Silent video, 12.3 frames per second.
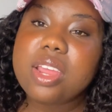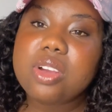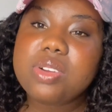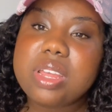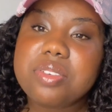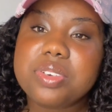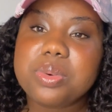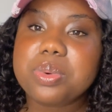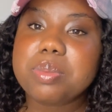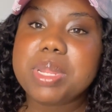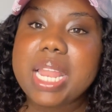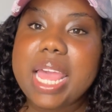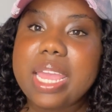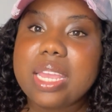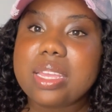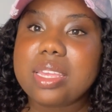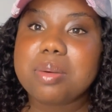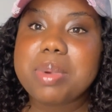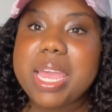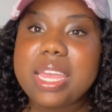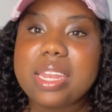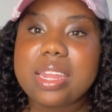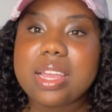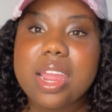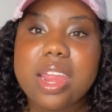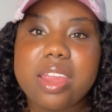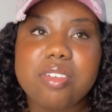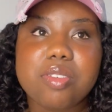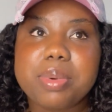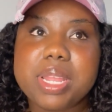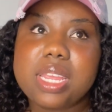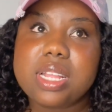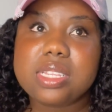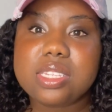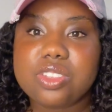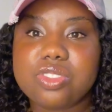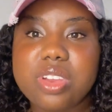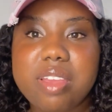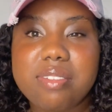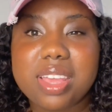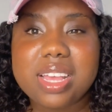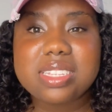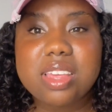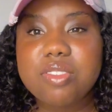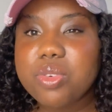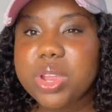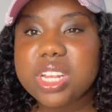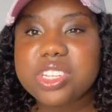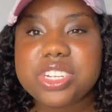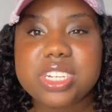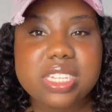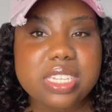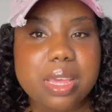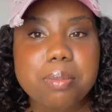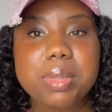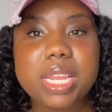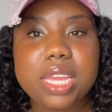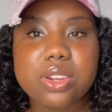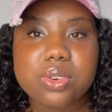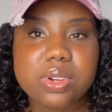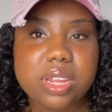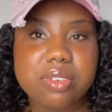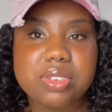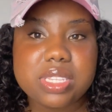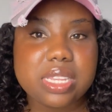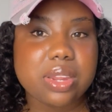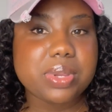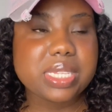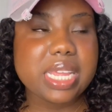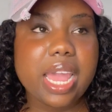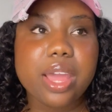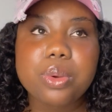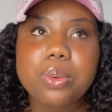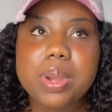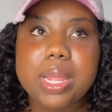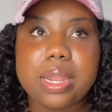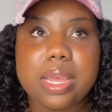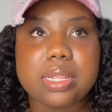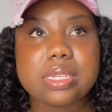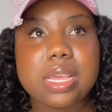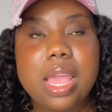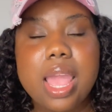a Honda Fit would be like you're buying the car everybody else is driving, because everywhere you turn you see a million Honda Fits, and I was like, I don't want that.